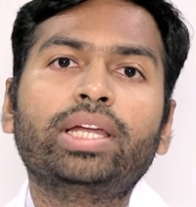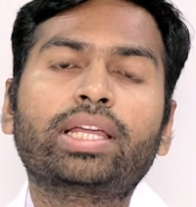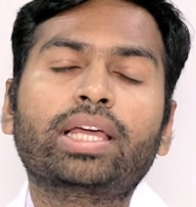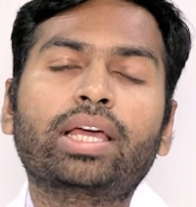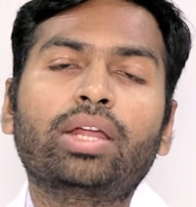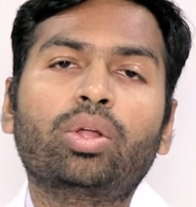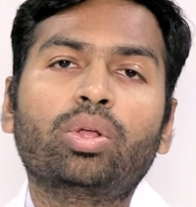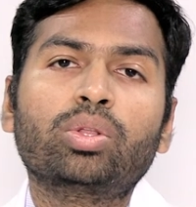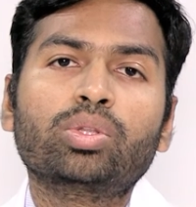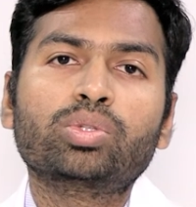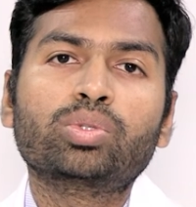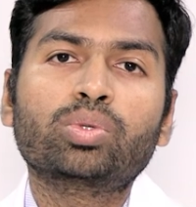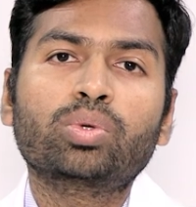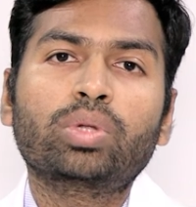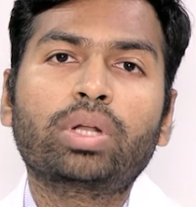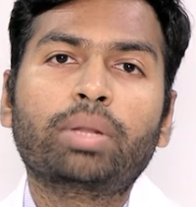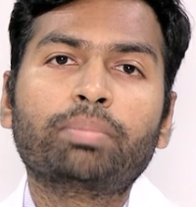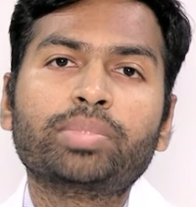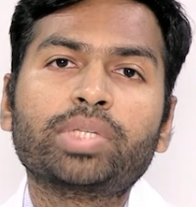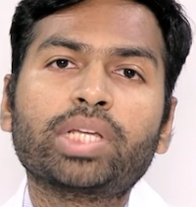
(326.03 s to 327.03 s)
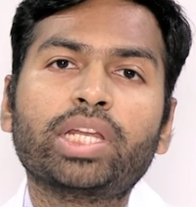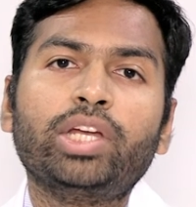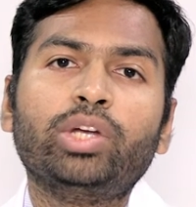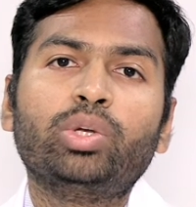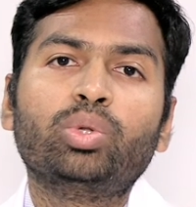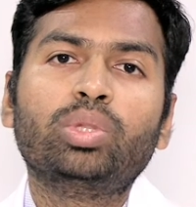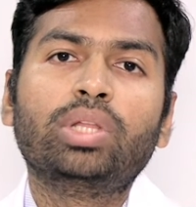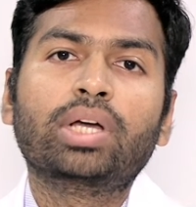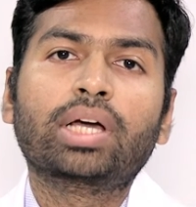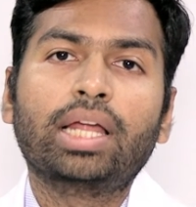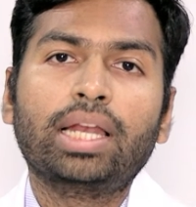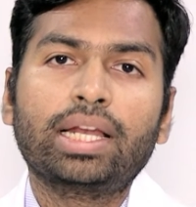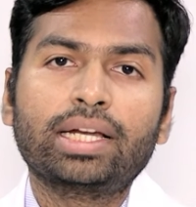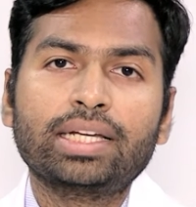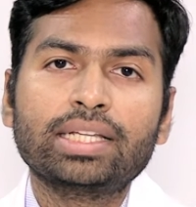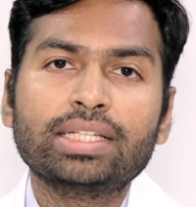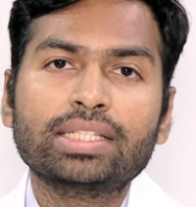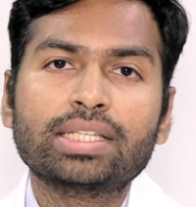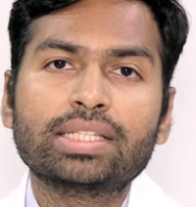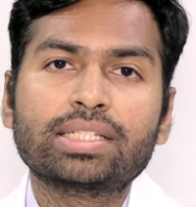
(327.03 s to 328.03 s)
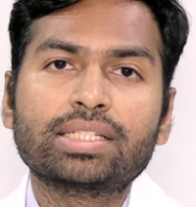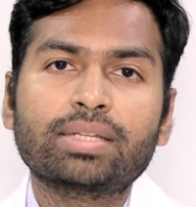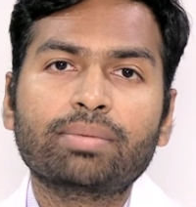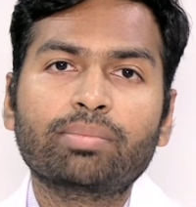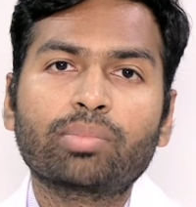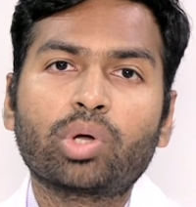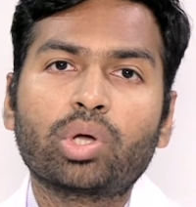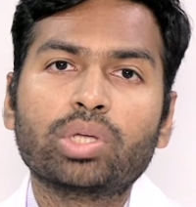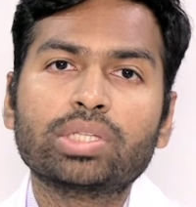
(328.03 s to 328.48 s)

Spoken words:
it can also rupture into the collecting system,